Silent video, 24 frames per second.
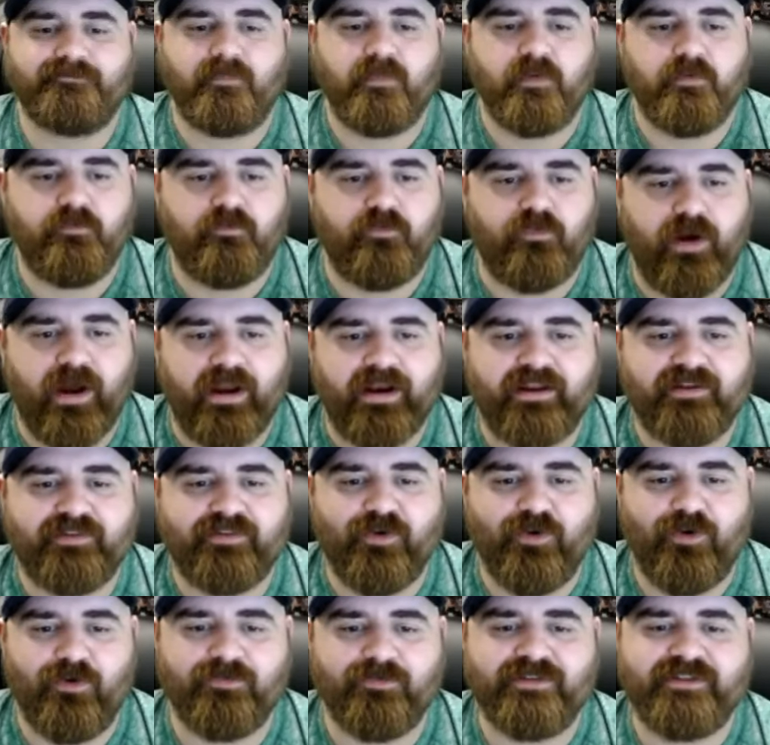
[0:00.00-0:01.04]
Friday's
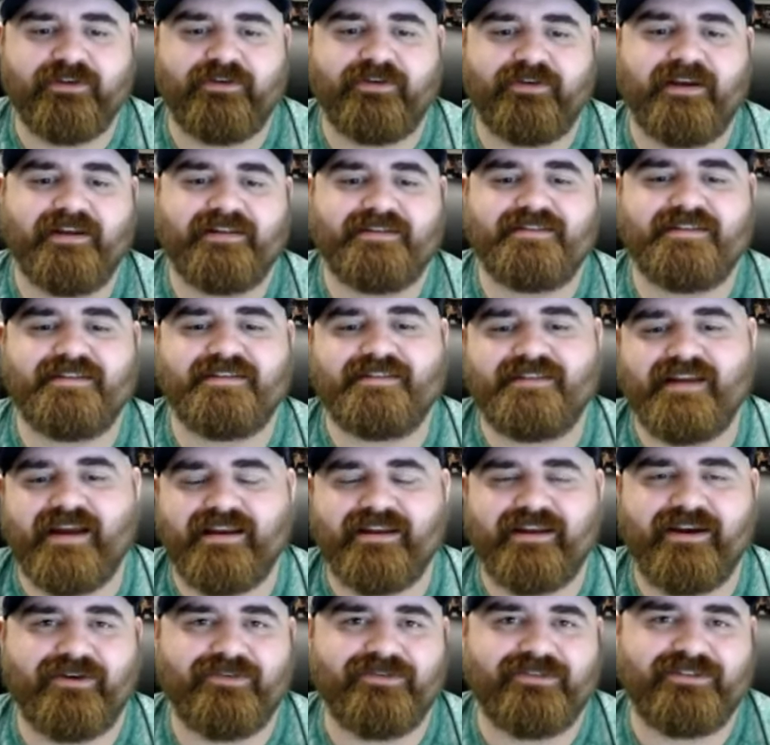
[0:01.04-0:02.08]
home tilt against the San
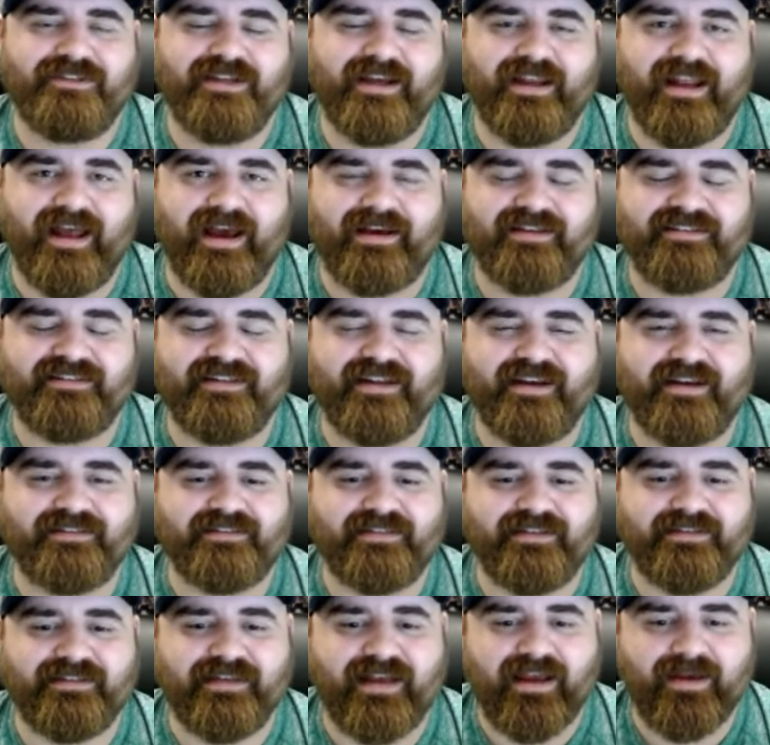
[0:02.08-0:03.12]
Diego State Aztecs
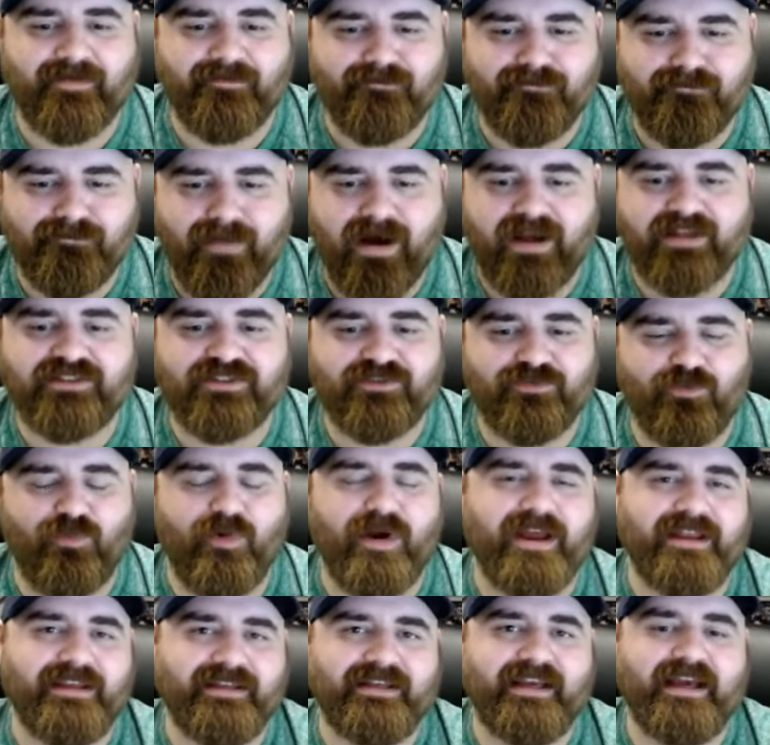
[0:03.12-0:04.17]
is a must
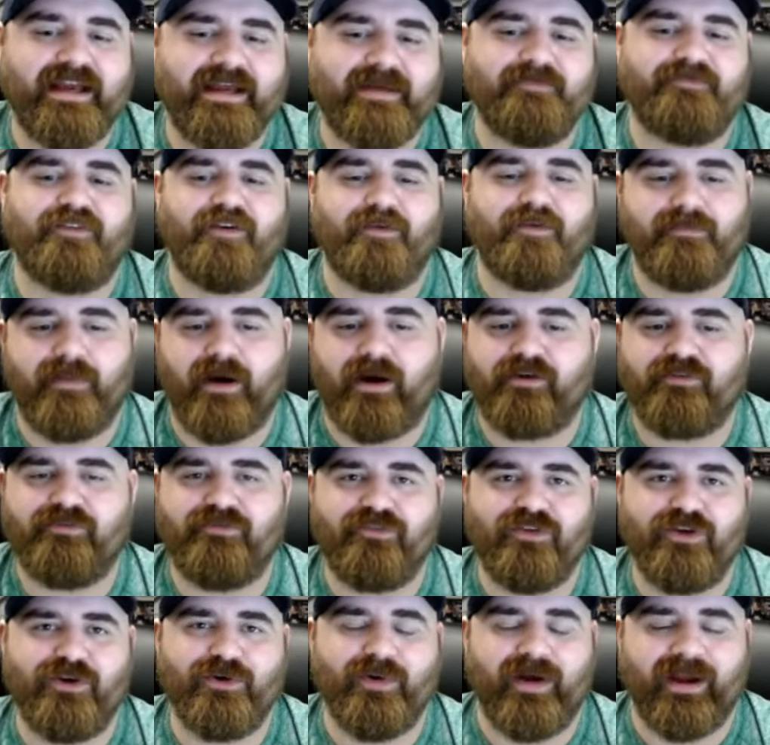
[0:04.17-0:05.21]
win game for Mark
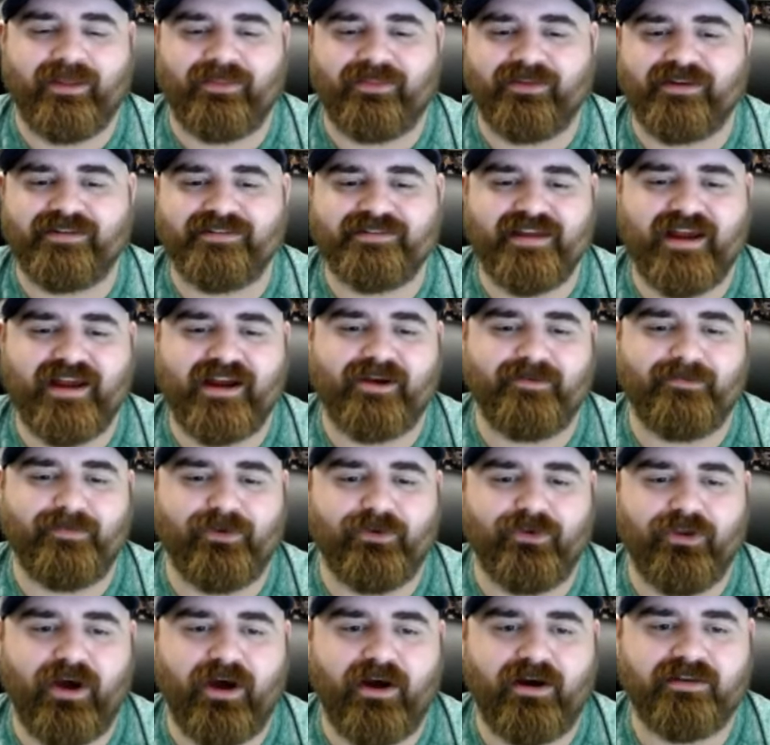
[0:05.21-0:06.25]
Few and the Gonzaga
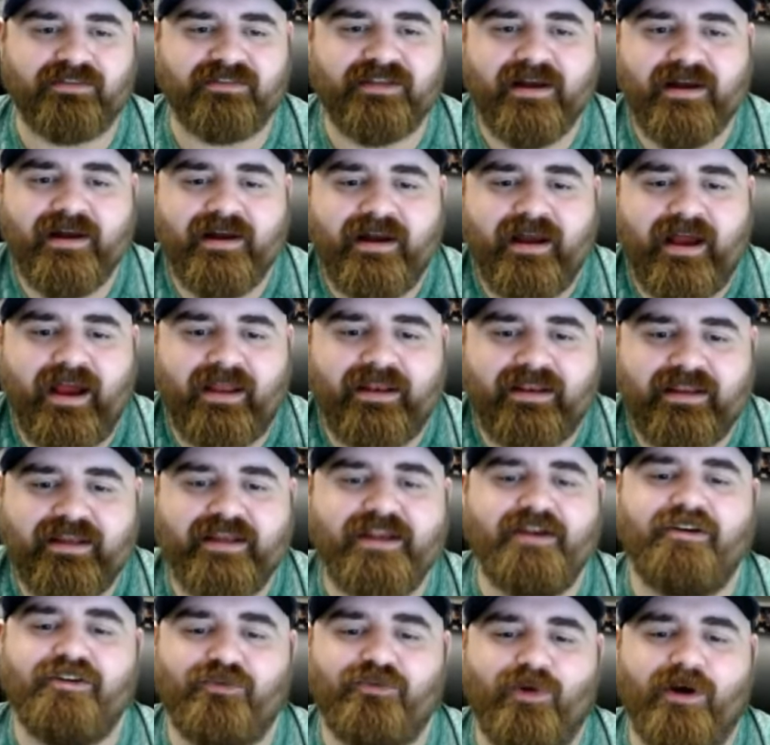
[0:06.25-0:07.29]
Bulldogs. And
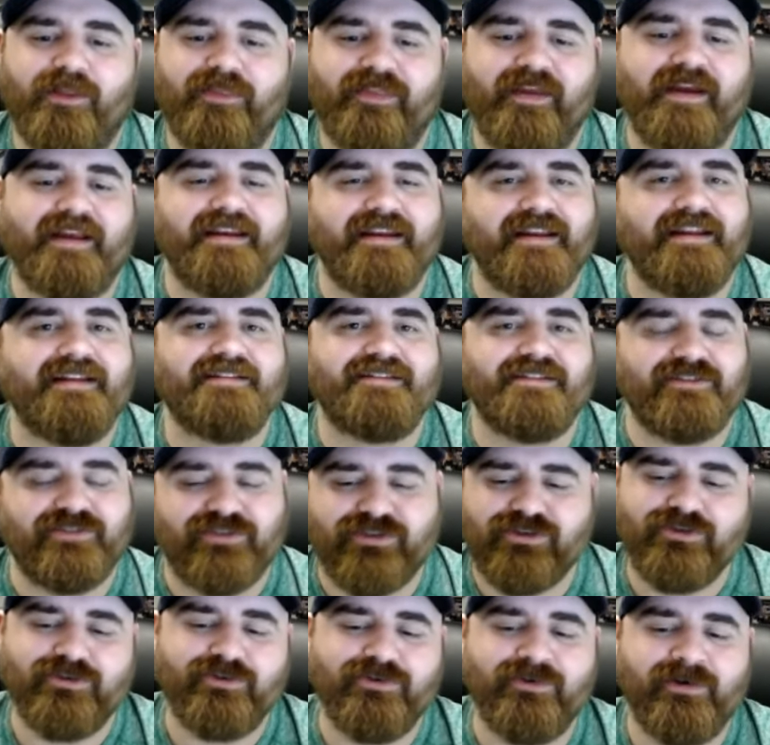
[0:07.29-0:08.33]
here is what they need to
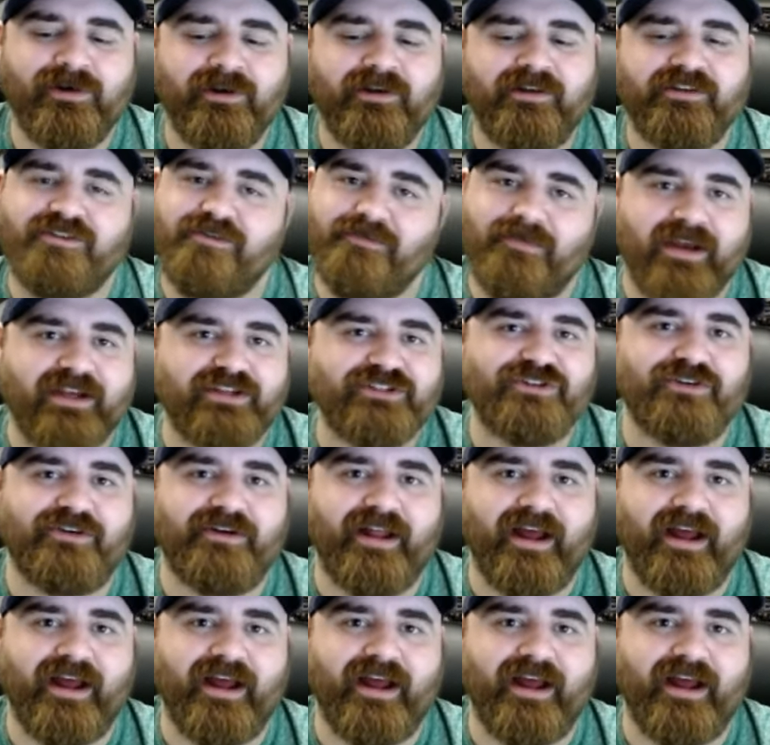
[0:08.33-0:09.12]
do to make sure it